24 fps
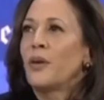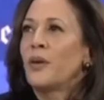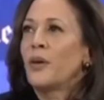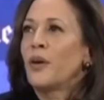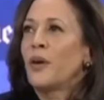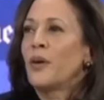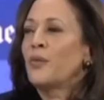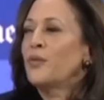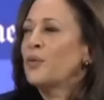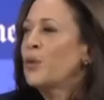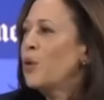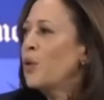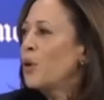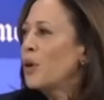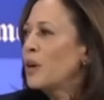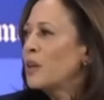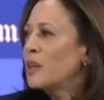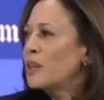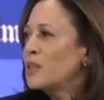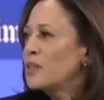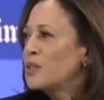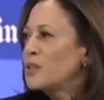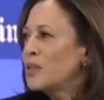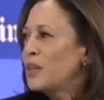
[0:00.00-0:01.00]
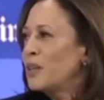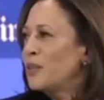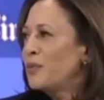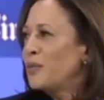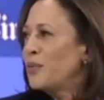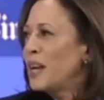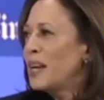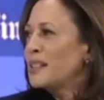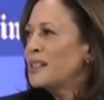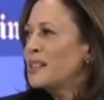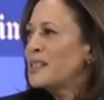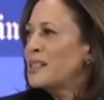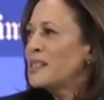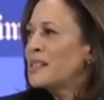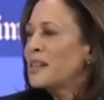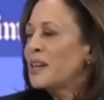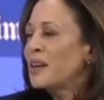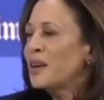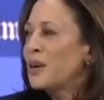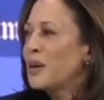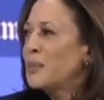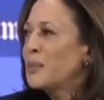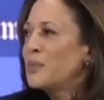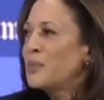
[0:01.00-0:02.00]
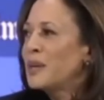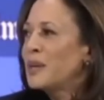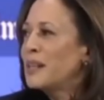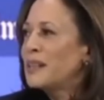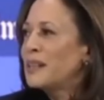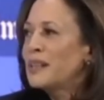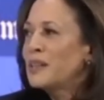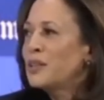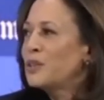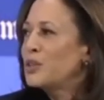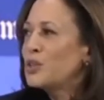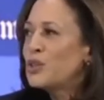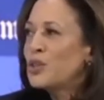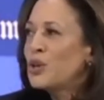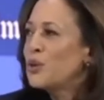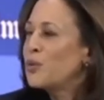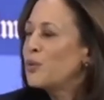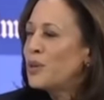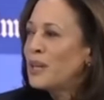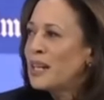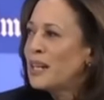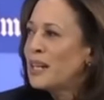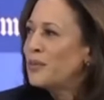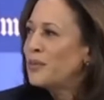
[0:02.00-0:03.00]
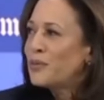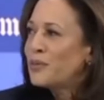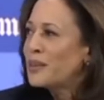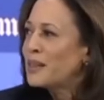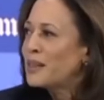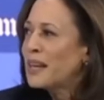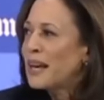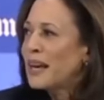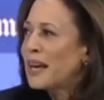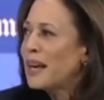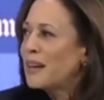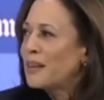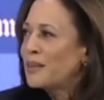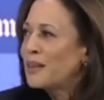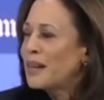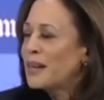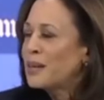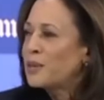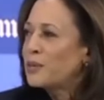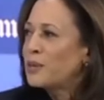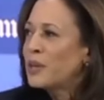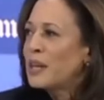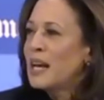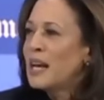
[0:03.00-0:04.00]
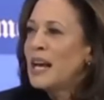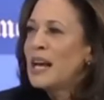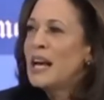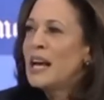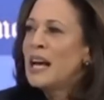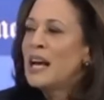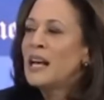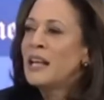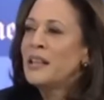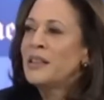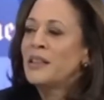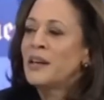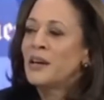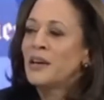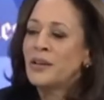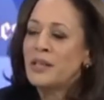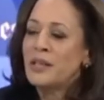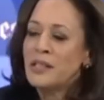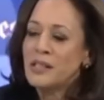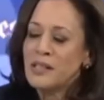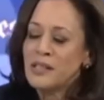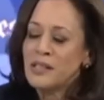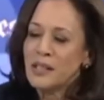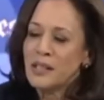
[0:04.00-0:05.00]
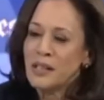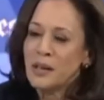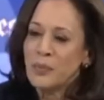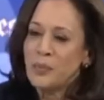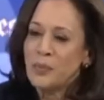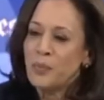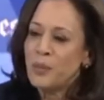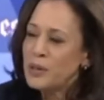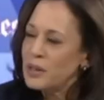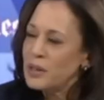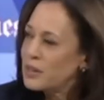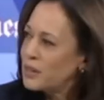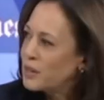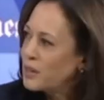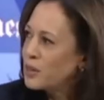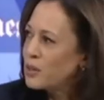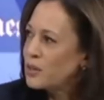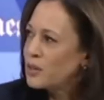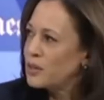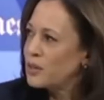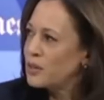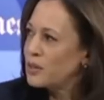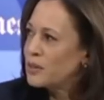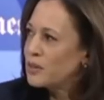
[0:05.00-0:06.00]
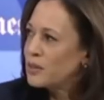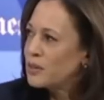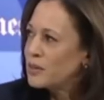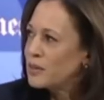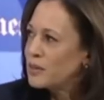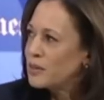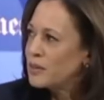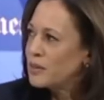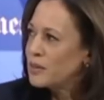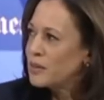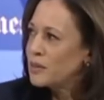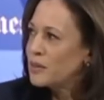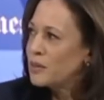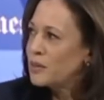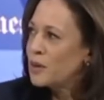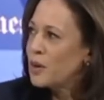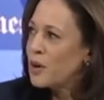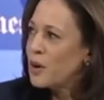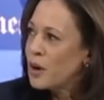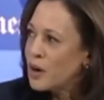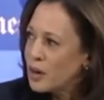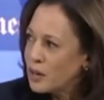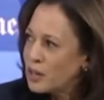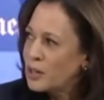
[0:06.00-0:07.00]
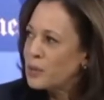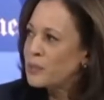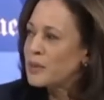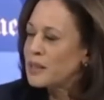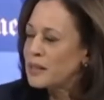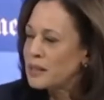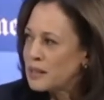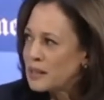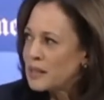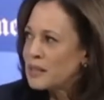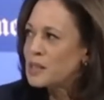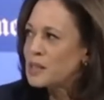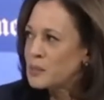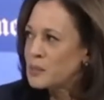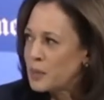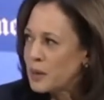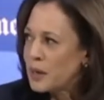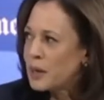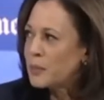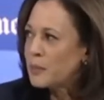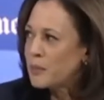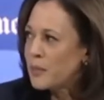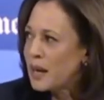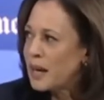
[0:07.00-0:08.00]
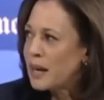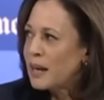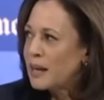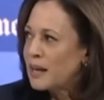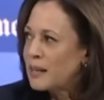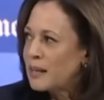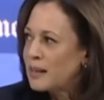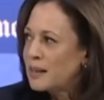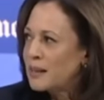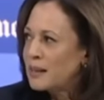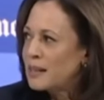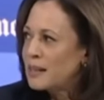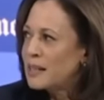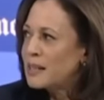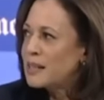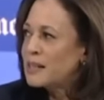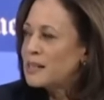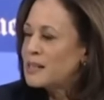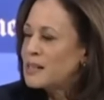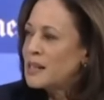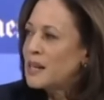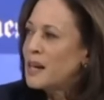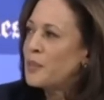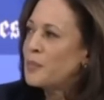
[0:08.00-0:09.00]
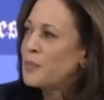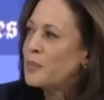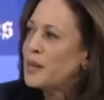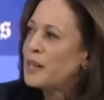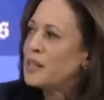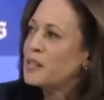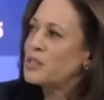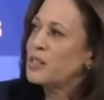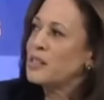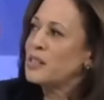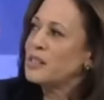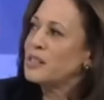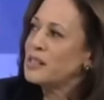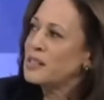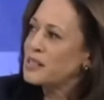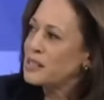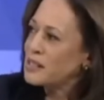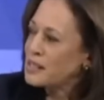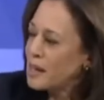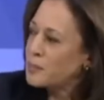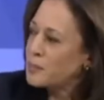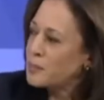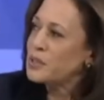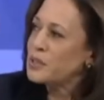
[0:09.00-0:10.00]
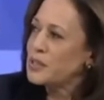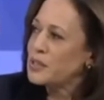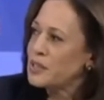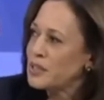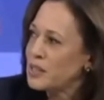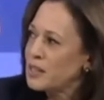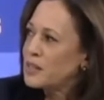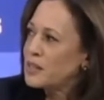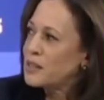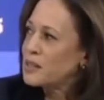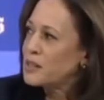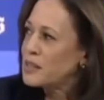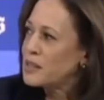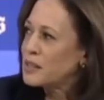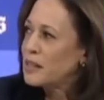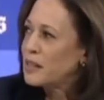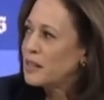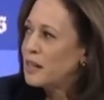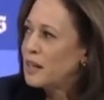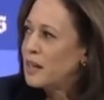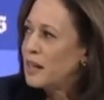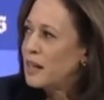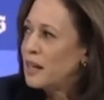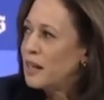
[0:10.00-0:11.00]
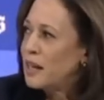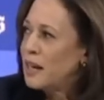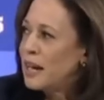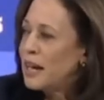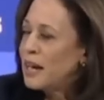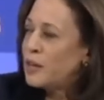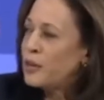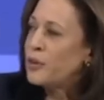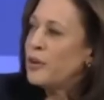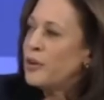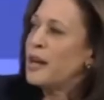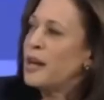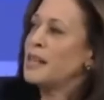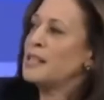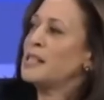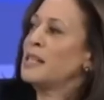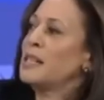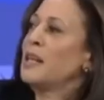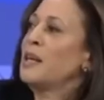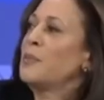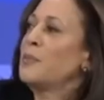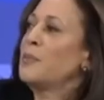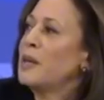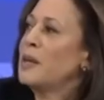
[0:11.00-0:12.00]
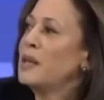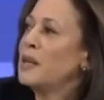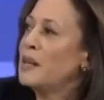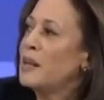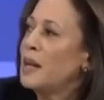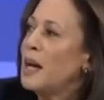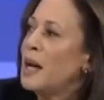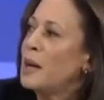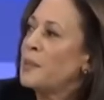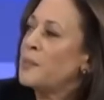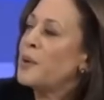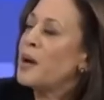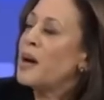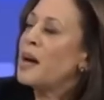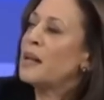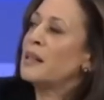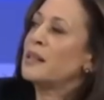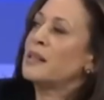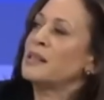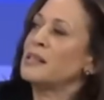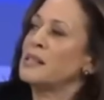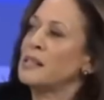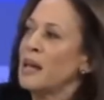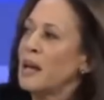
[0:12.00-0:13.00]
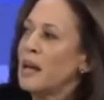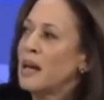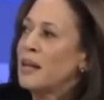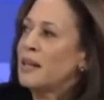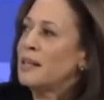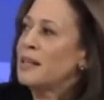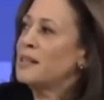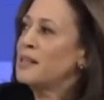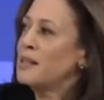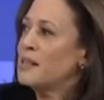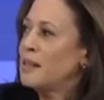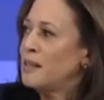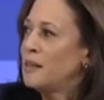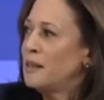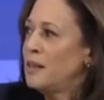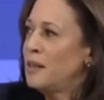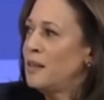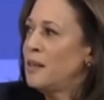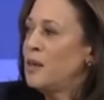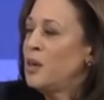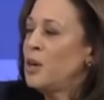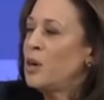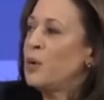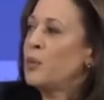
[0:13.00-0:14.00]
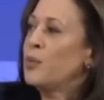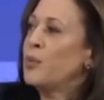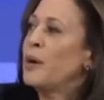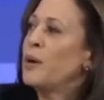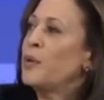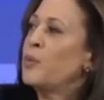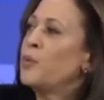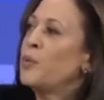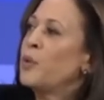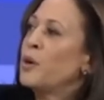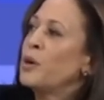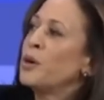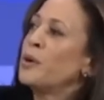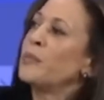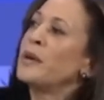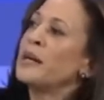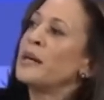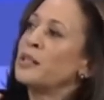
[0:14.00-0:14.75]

Of course, if necessary, but there's no need for that. There is a political argument that is being made that is not based on substance. And you're asking me to hypothesize around what are my